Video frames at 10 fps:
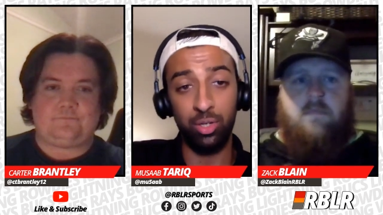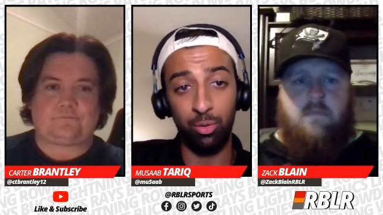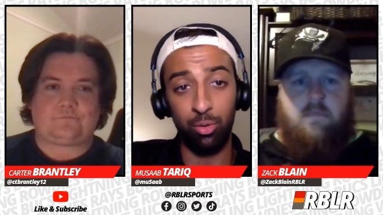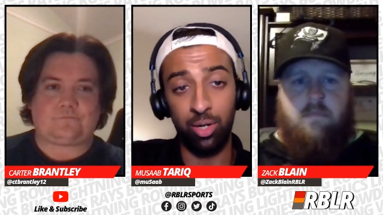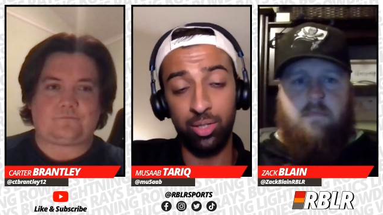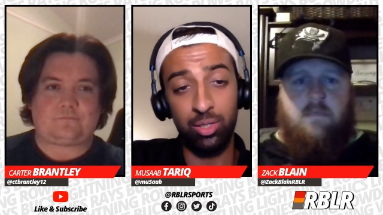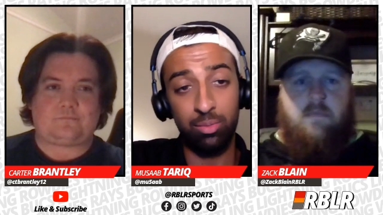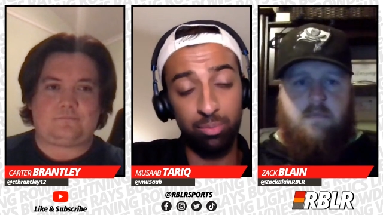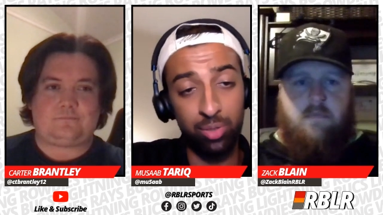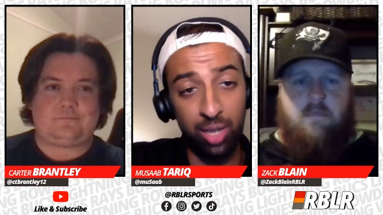Speaker 1: or as
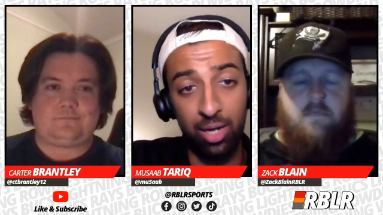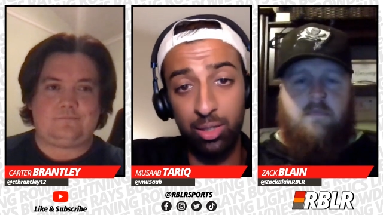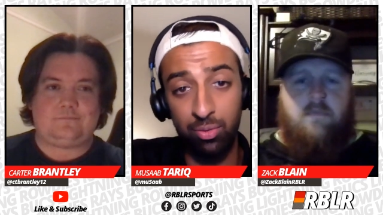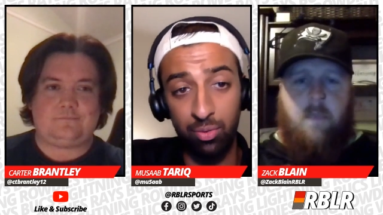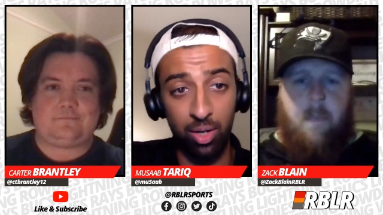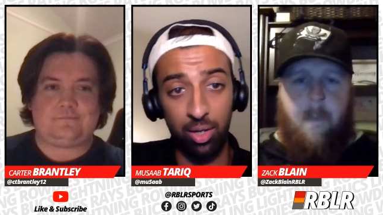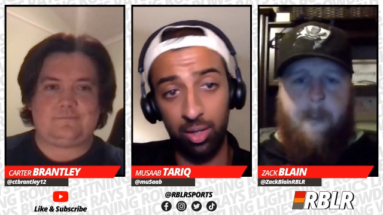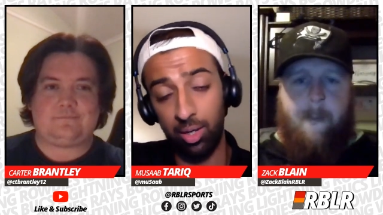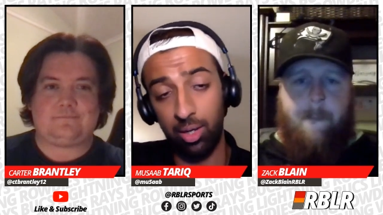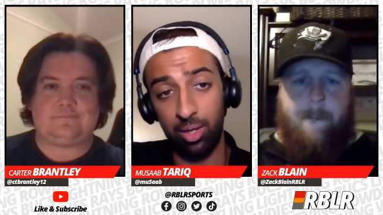
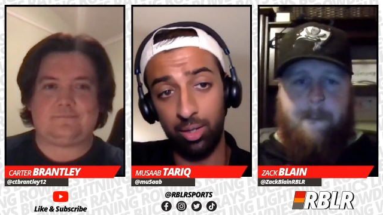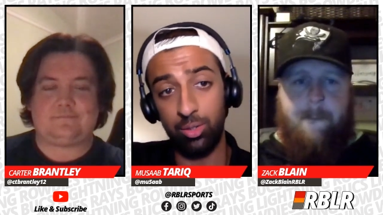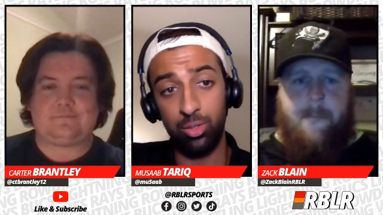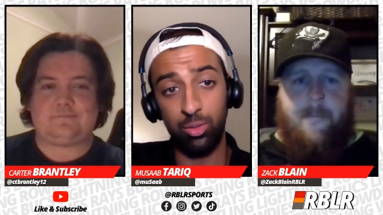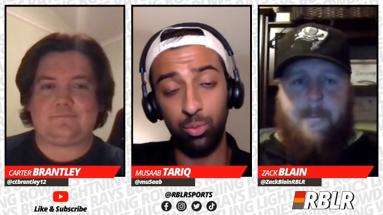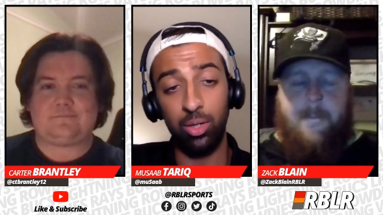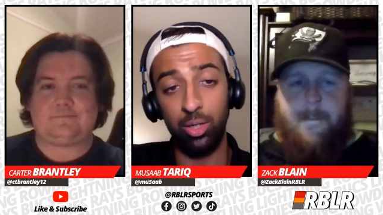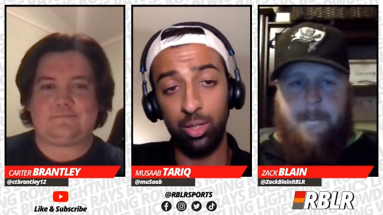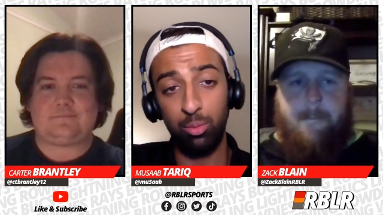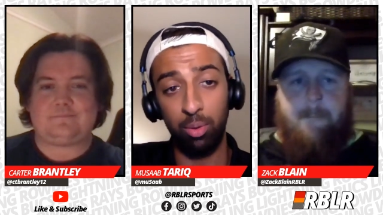satisfying as we'd
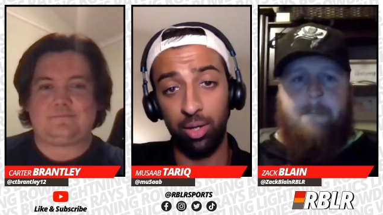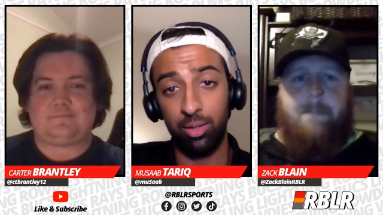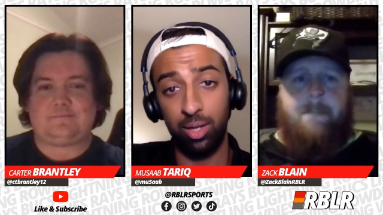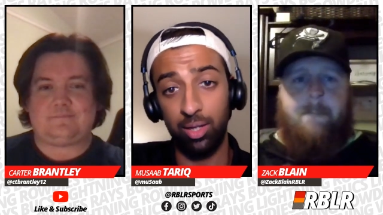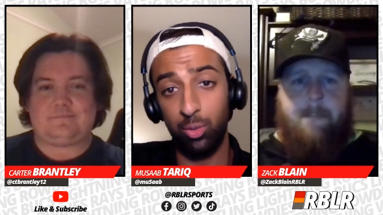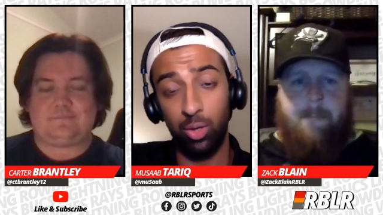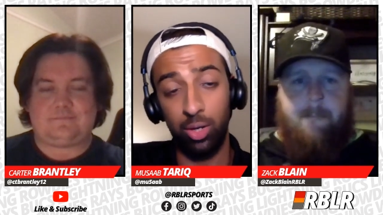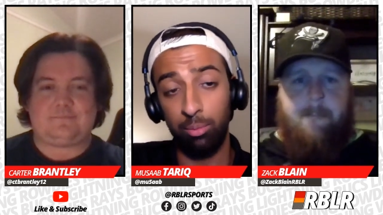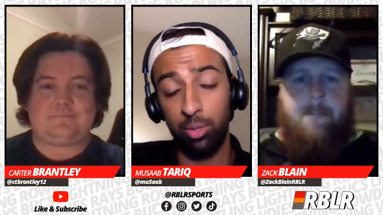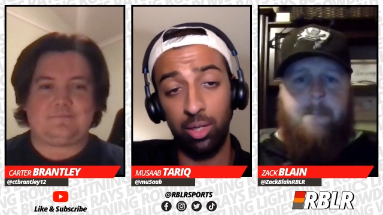expect. That's why
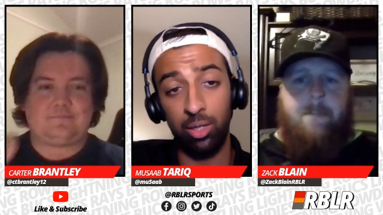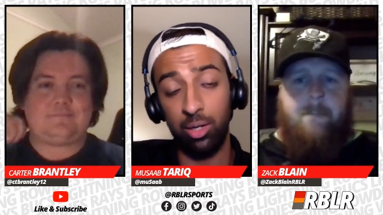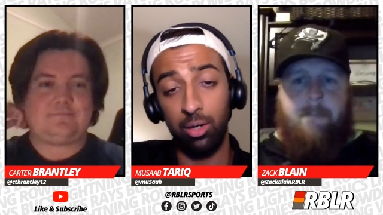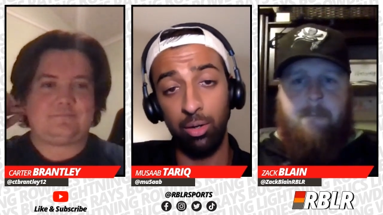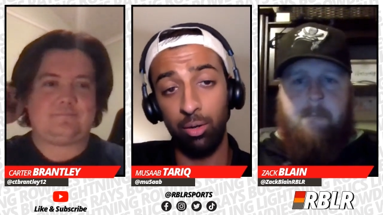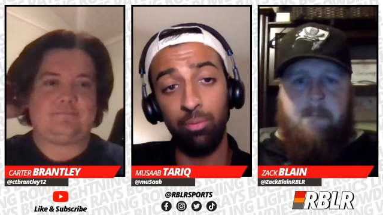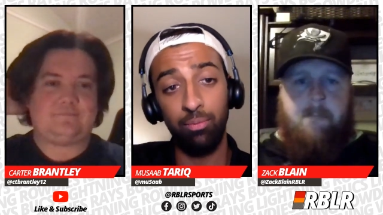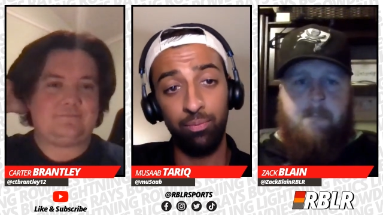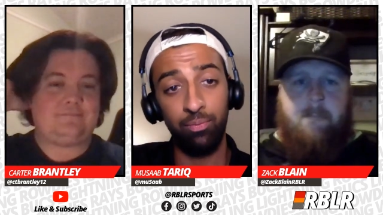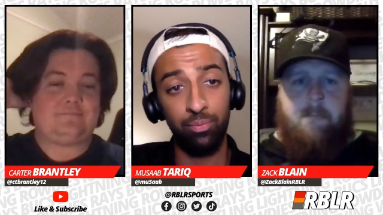I'm thinking under.
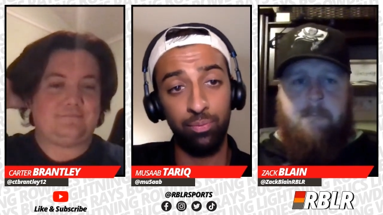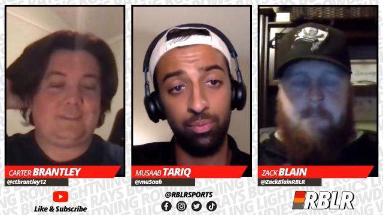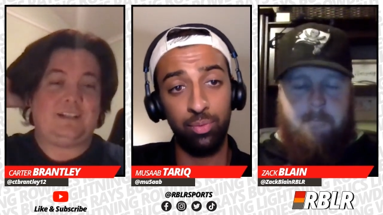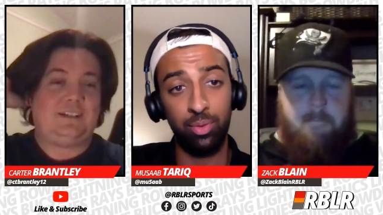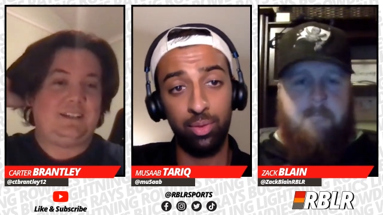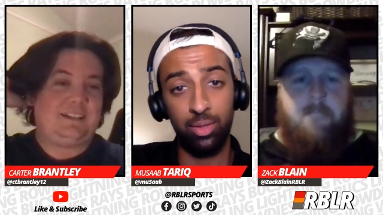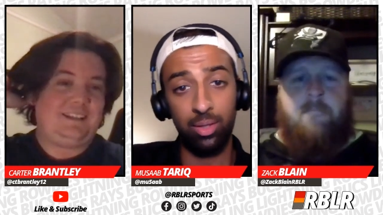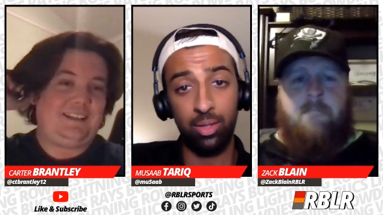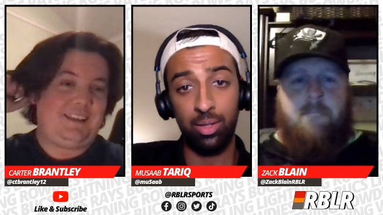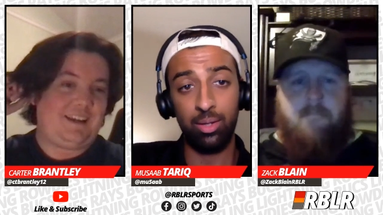
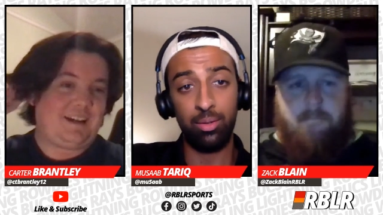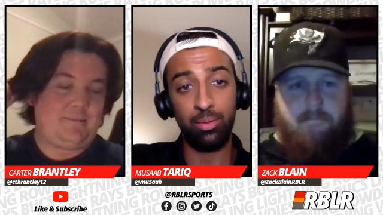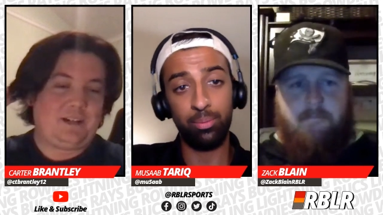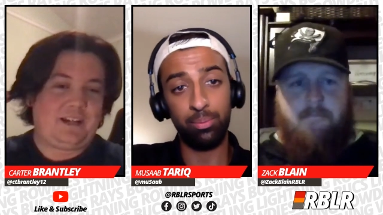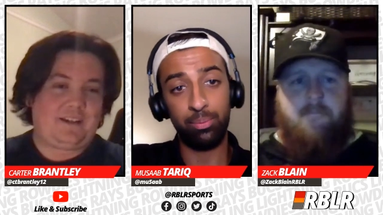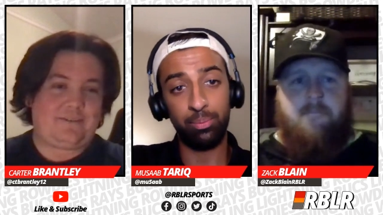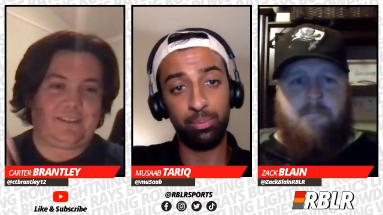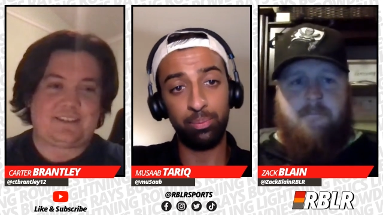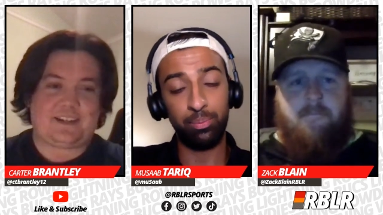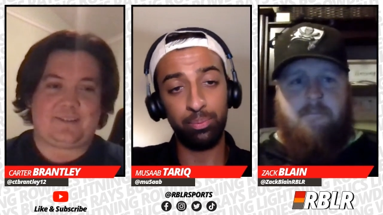
Speaker 2: Yeah, I'm gonna
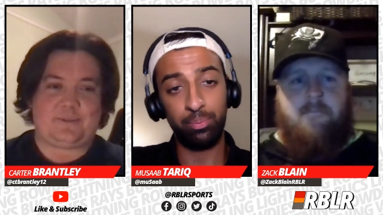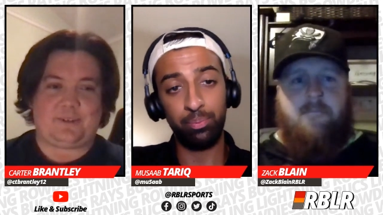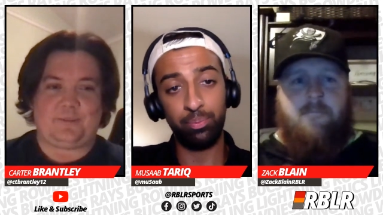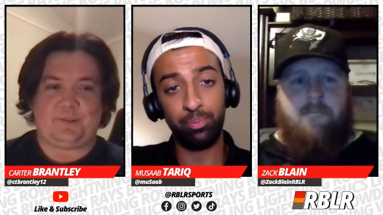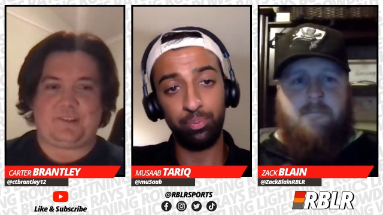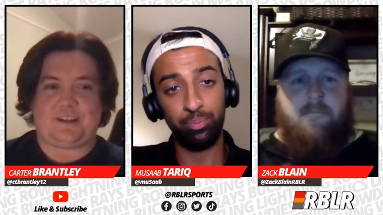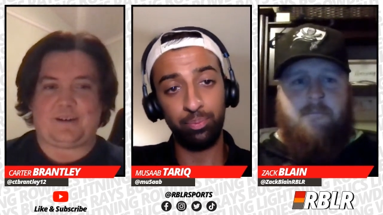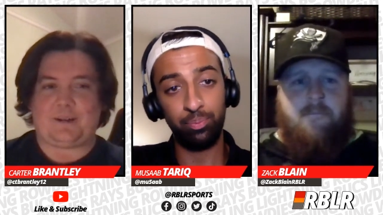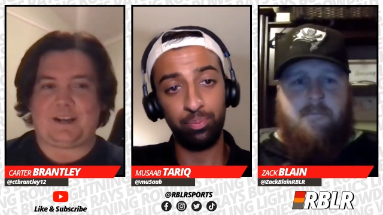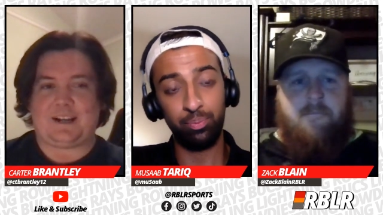have to side with you,
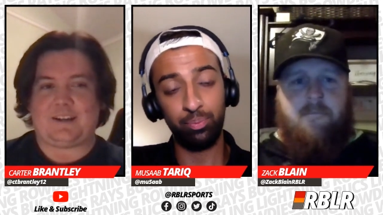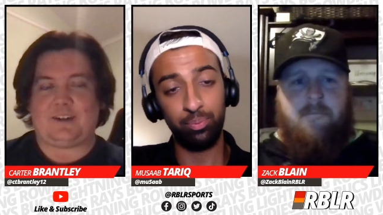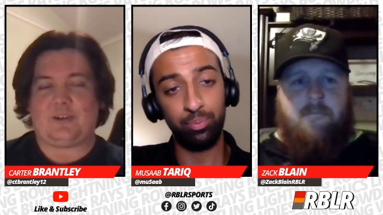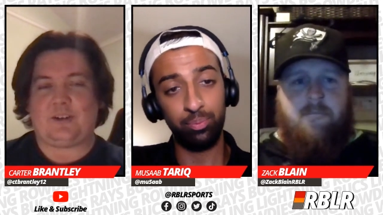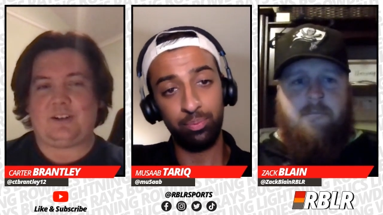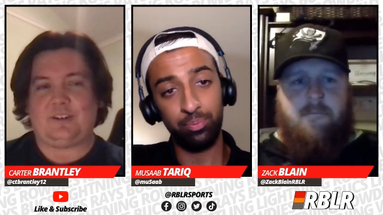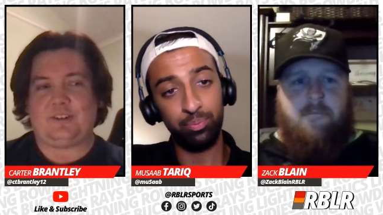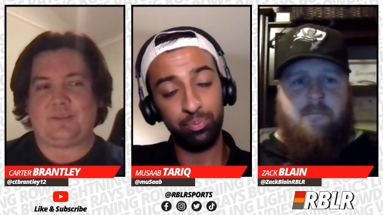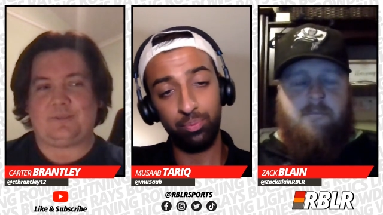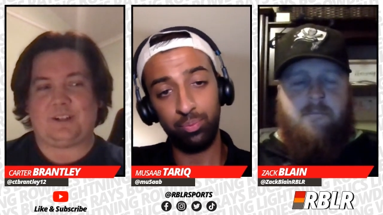Musab. I gotta go
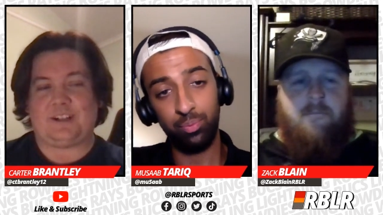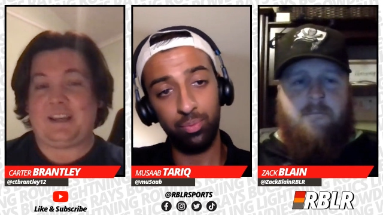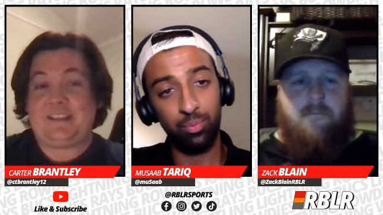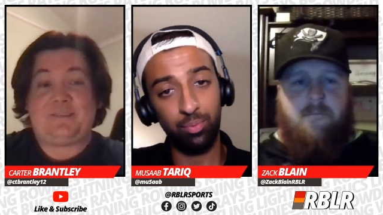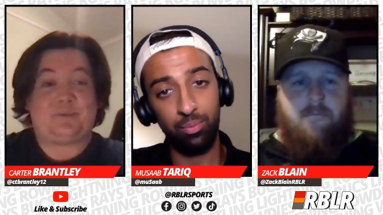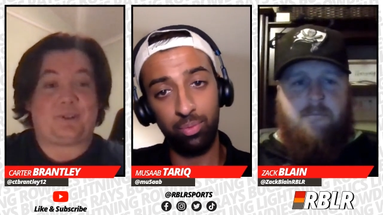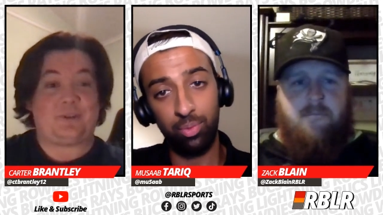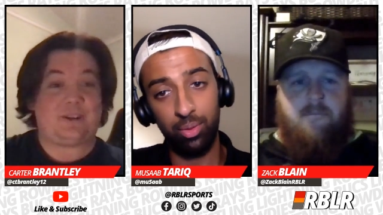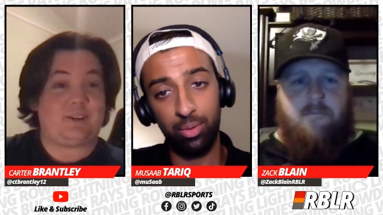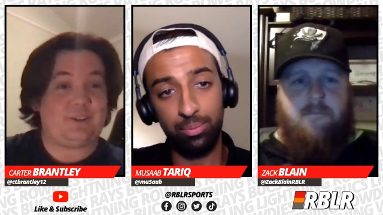under as well. I hate that
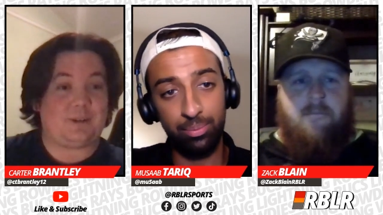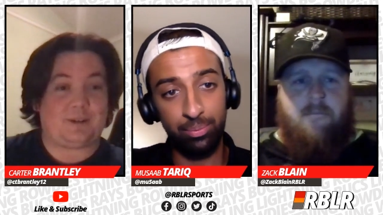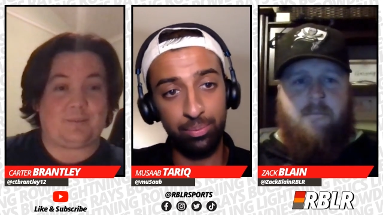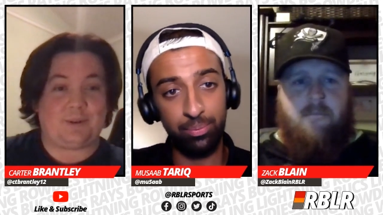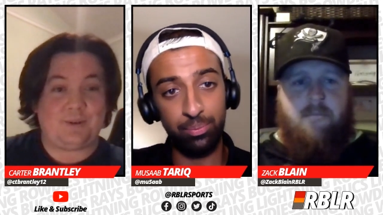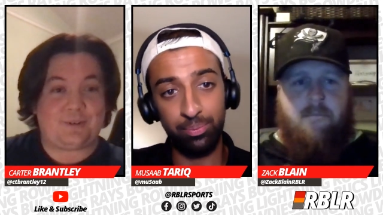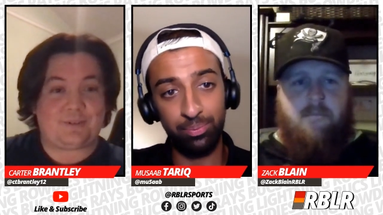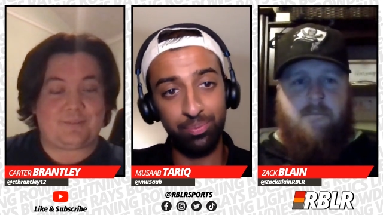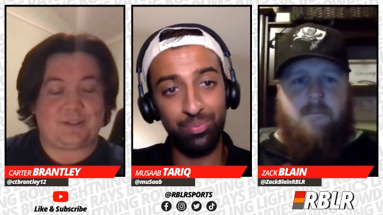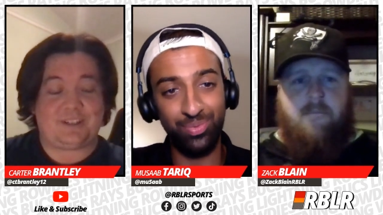we're going under on
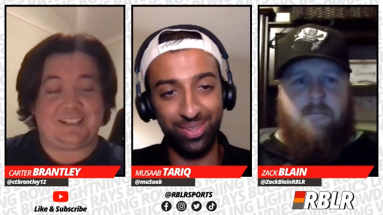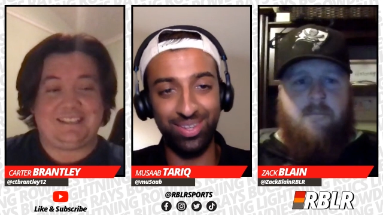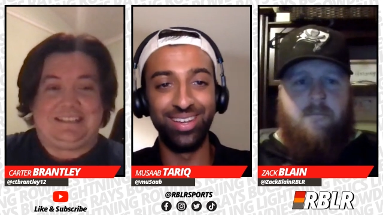both, but